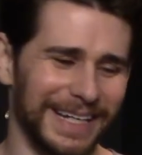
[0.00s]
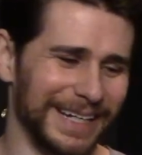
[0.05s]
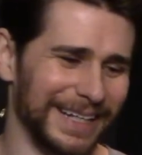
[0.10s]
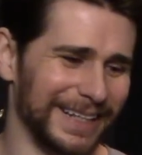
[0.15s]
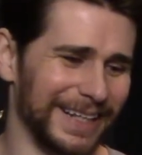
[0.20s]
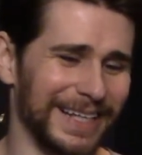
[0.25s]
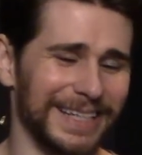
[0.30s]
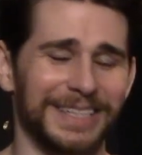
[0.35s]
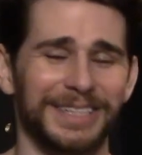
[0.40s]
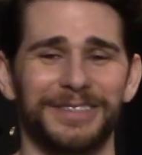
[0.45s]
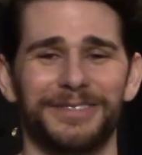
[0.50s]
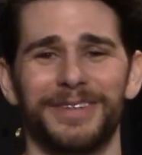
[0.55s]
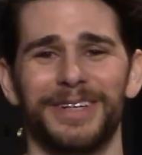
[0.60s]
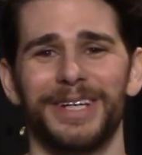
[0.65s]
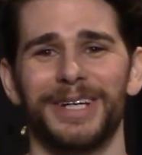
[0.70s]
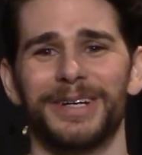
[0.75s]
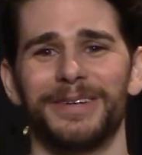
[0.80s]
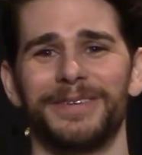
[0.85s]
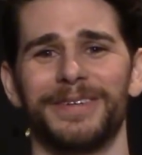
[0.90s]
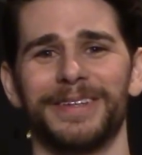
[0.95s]
Like this
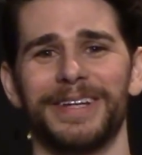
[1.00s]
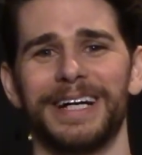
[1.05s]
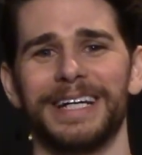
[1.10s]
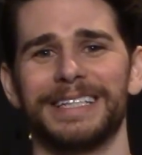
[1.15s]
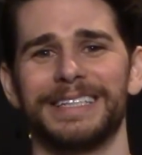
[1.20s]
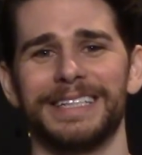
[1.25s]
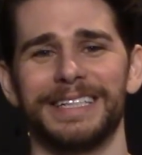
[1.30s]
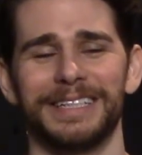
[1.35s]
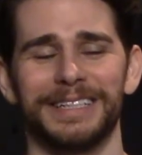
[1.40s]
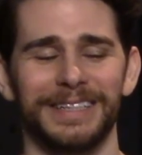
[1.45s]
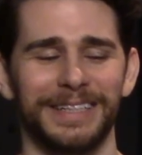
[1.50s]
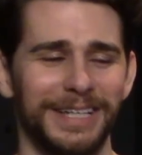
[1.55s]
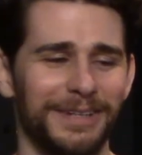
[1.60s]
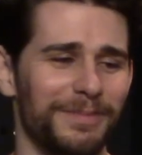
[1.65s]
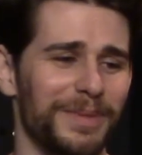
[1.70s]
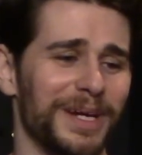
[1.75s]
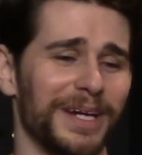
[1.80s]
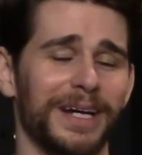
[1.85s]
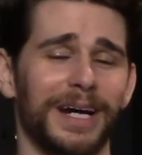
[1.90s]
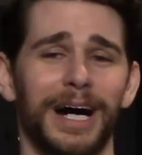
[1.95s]
video if you liked it. Leave
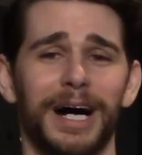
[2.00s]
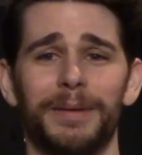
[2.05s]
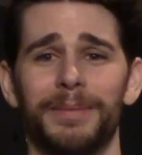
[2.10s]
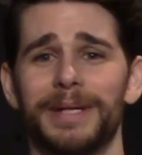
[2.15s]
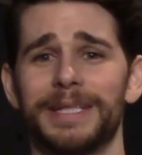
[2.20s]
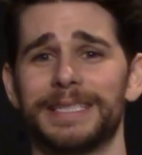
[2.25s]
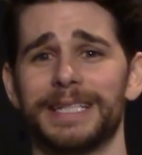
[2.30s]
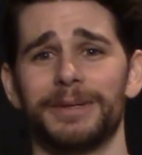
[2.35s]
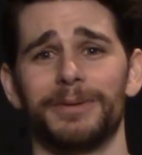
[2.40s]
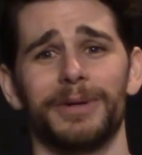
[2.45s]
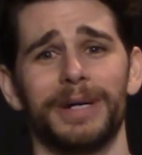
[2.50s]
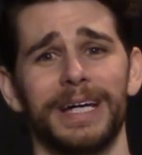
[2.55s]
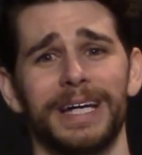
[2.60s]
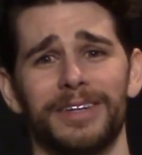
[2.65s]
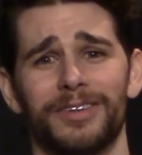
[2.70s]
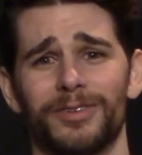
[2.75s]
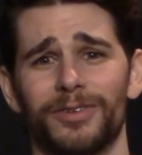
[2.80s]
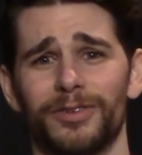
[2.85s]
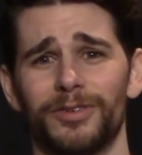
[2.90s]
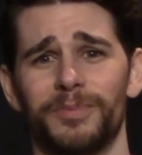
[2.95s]
me a comment. I will
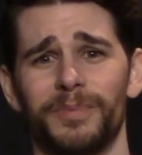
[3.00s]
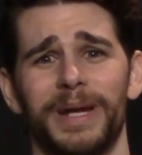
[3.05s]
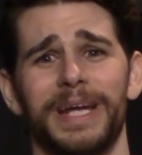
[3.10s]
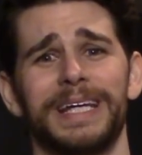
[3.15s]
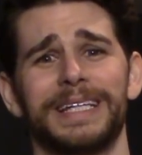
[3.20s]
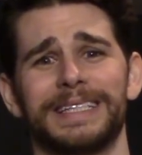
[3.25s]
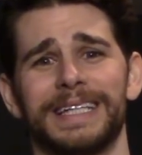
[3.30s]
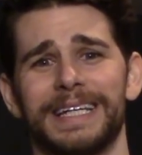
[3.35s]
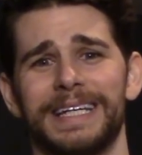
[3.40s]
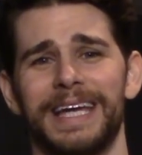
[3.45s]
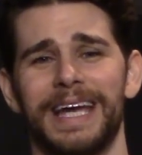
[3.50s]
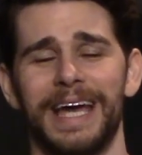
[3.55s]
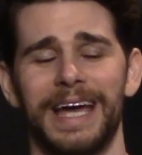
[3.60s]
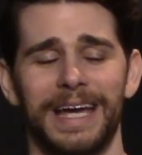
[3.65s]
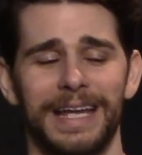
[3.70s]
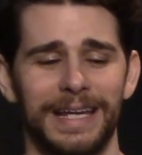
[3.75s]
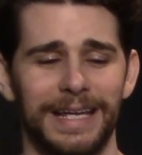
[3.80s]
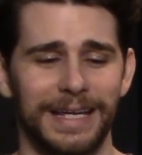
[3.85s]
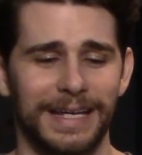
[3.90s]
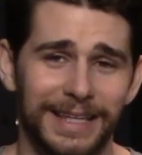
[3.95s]
answer as many as I
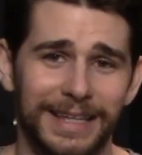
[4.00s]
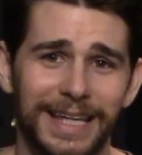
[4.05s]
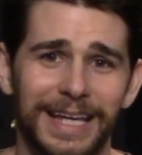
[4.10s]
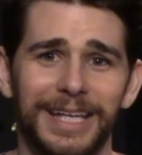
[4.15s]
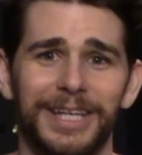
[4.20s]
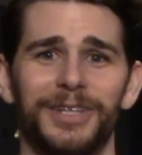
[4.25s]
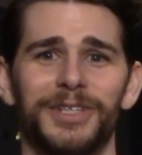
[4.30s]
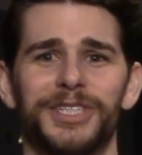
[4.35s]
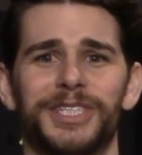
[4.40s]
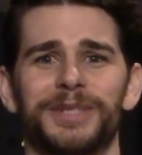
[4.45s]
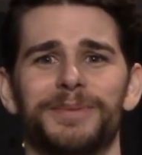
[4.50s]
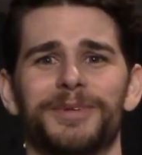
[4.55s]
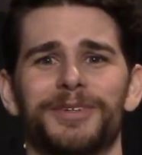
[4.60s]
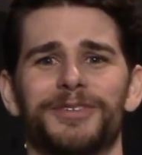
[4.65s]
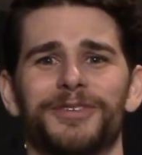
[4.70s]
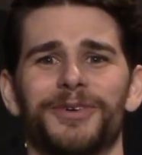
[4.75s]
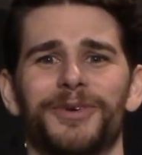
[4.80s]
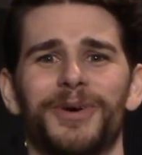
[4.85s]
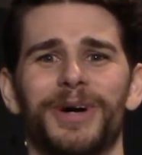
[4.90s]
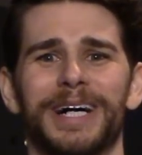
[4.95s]
can. Thank you so much
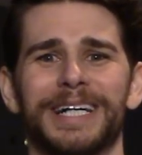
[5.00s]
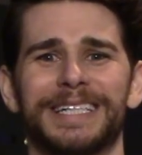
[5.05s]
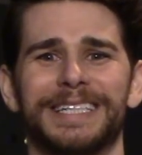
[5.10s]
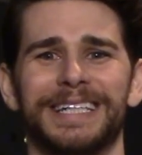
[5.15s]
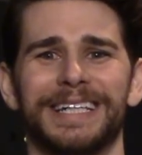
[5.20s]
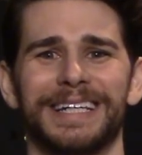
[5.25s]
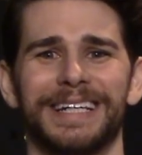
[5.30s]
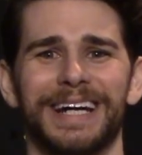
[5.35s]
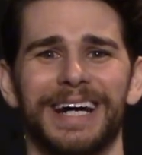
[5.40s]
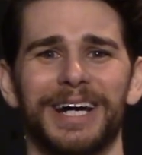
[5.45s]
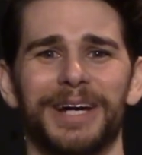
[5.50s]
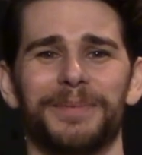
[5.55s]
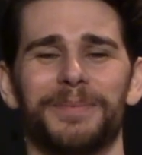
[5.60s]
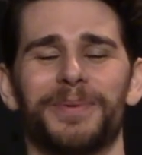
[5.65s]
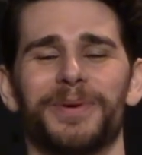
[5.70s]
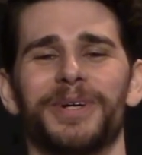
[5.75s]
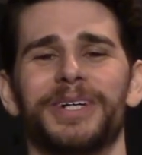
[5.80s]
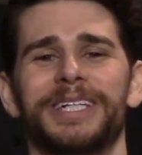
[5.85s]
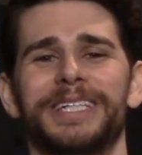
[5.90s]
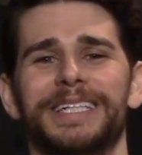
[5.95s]
for watching. I
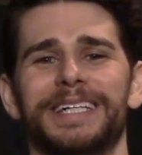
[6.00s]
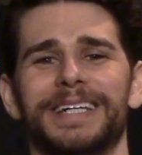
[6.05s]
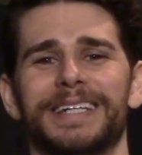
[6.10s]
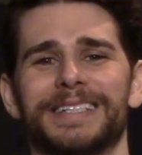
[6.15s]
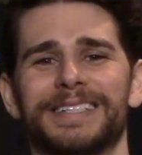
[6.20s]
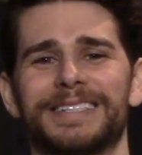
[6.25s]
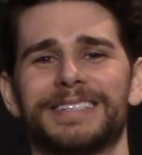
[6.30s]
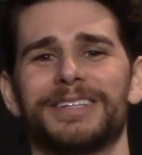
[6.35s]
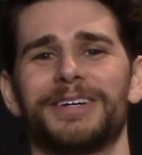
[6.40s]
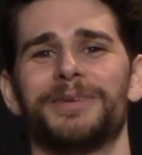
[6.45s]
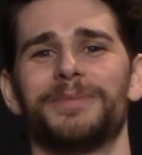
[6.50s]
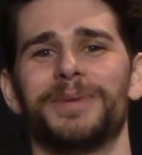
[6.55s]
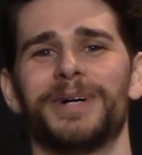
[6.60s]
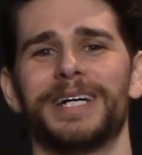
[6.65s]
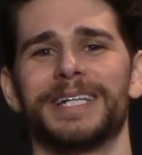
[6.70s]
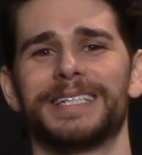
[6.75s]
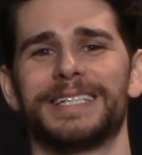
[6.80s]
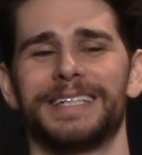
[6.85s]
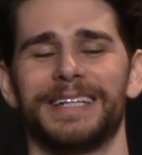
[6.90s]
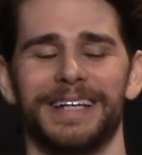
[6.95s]
appreciate it so
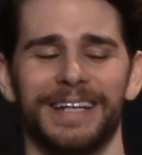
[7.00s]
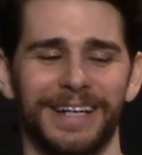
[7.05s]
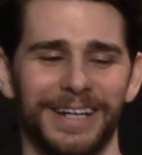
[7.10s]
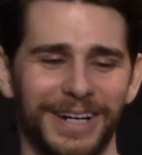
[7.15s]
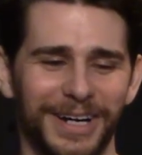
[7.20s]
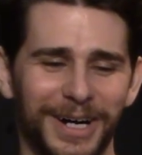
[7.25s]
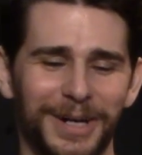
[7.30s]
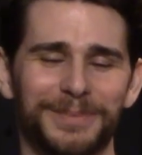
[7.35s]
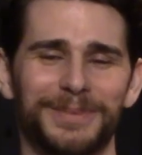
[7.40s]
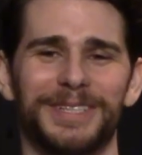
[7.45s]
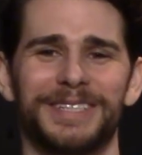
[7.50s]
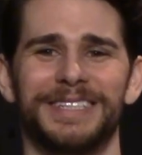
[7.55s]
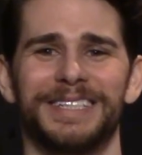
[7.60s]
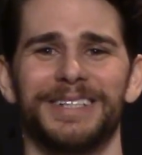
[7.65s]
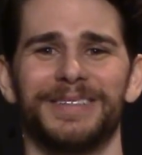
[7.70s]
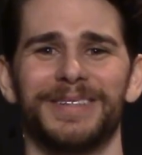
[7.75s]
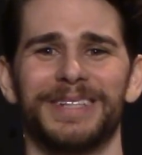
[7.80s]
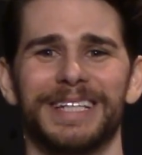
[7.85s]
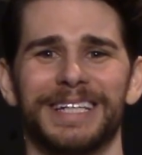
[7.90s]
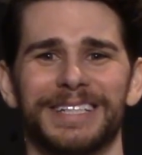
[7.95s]
much. Hope to see
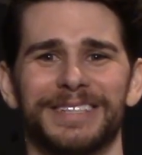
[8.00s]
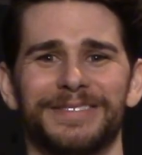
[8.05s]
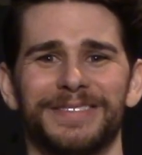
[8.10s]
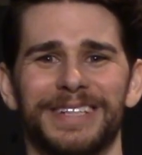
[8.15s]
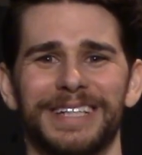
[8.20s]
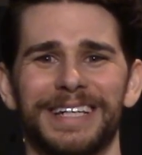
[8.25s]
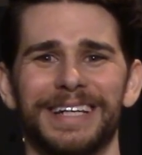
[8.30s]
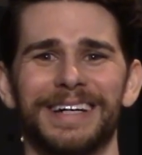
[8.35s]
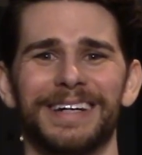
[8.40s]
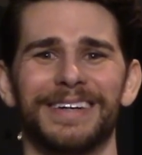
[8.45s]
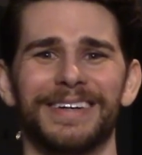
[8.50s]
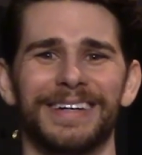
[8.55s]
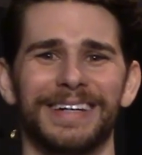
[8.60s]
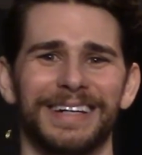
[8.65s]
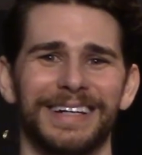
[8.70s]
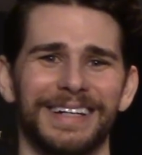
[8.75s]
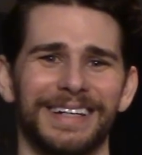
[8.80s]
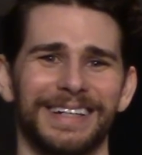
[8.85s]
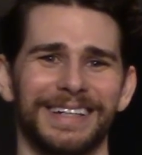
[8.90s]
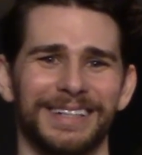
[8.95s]
you in the next video.
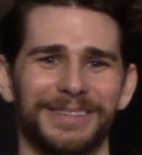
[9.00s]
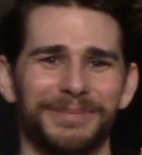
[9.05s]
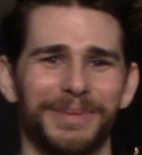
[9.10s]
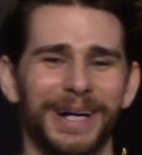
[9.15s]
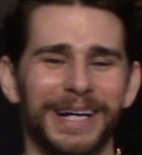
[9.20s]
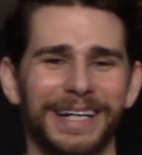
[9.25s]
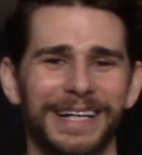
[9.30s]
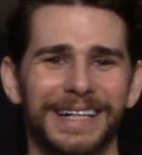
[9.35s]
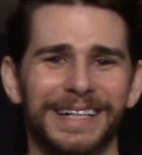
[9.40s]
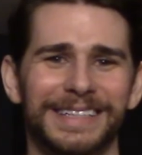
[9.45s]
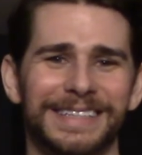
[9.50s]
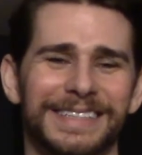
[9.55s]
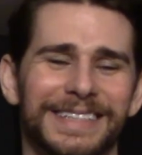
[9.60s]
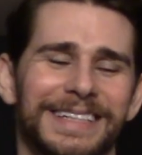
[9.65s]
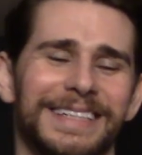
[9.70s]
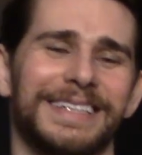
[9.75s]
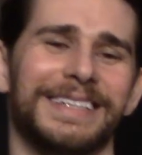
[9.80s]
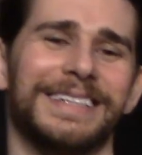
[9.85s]
Bye, guys.